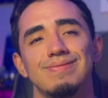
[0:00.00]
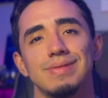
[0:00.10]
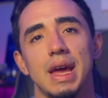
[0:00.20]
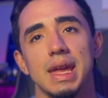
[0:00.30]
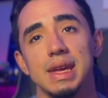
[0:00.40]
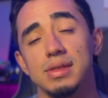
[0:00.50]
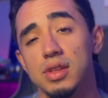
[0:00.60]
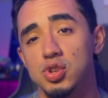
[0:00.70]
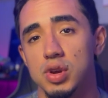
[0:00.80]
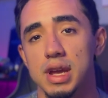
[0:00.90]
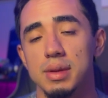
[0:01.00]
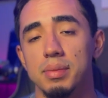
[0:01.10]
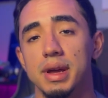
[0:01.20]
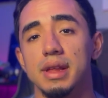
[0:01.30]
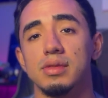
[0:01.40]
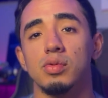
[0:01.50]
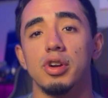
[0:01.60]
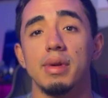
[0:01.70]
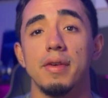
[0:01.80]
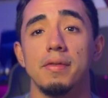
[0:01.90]
not easy to trade, but it's
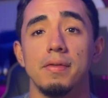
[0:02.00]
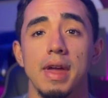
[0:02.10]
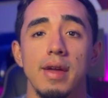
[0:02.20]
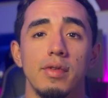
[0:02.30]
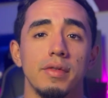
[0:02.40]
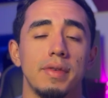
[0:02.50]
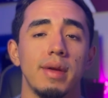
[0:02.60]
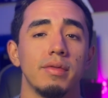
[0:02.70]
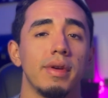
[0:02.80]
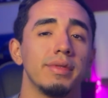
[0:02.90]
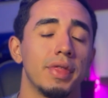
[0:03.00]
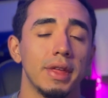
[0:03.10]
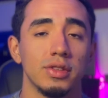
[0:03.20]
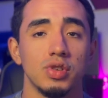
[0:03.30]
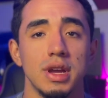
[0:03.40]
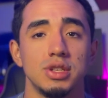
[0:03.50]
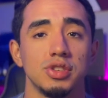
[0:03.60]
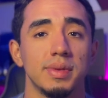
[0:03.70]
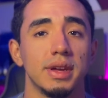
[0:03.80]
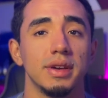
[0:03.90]
one of my favorite things to trade,
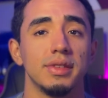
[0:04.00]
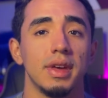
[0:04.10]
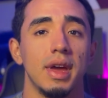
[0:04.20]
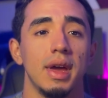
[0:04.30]
just because